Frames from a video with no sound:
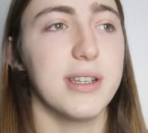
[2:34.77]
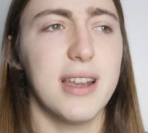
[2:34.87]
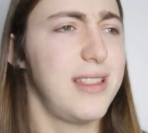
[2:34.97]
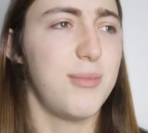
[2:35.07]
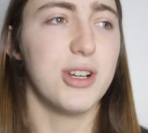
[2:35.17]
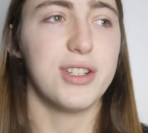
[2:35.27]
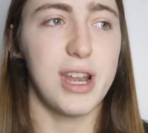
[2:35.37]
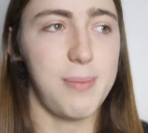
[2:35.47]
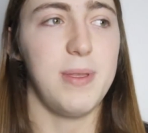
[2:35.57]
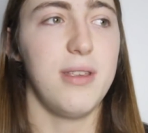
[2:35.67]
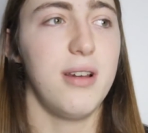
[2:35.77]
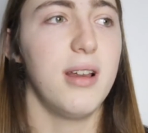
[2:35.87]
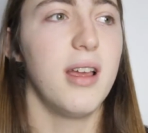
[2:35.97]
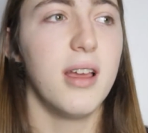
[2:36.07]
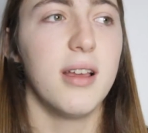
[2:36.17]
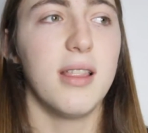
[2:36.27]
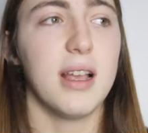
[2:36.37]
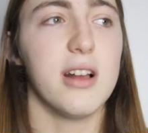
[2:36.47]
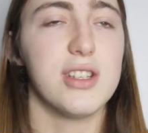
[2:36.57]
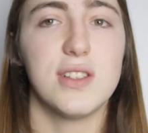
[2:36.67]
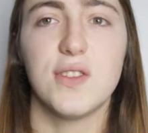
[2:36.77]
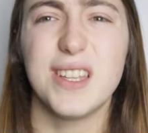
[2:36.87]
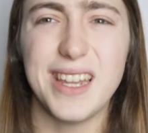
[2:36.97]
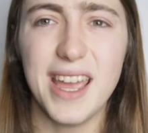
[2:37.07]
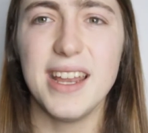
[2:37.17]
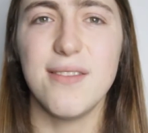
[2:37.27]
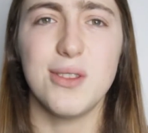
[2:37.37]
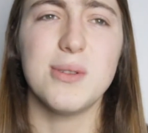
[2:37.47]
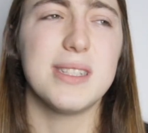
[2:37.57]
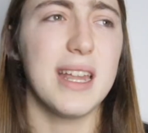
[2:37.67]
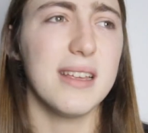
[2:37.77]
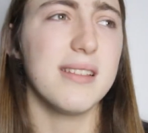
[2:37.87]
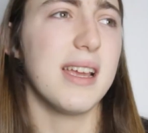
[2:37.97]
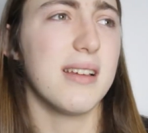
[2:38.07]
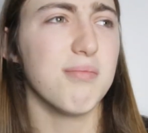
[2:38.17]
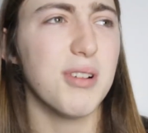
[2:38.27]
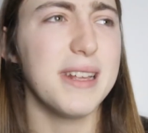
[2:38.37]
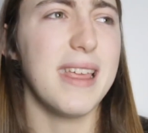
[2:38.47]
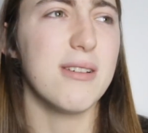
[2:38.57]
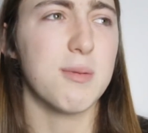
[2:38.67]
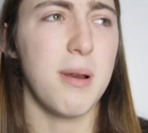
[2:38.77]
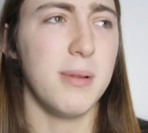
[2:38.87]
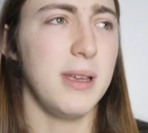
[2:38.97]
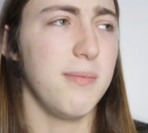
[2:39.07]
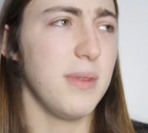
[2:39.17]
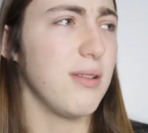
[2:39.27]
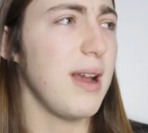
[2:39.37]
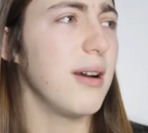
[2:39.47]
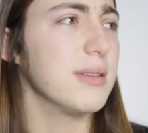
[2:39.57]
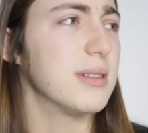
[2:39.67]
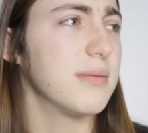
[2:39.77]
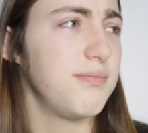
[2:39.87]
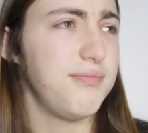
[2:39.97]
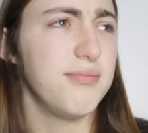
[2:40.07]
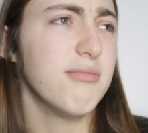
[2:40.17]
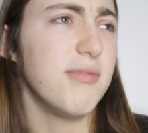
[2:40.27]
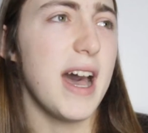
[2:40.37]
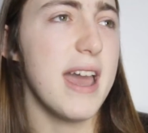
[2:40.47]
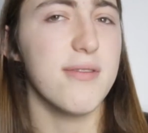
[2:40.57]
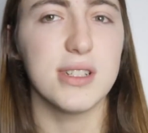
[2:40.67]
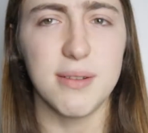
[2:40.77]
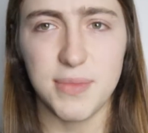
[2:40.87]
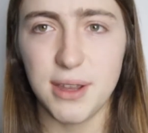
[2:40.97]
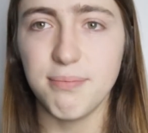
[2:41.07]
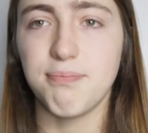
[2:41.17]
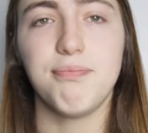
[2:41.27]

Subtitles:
None of them are shut up in their like hutches for the night, even though it was getting like pretty late. It was probably around 5 or something.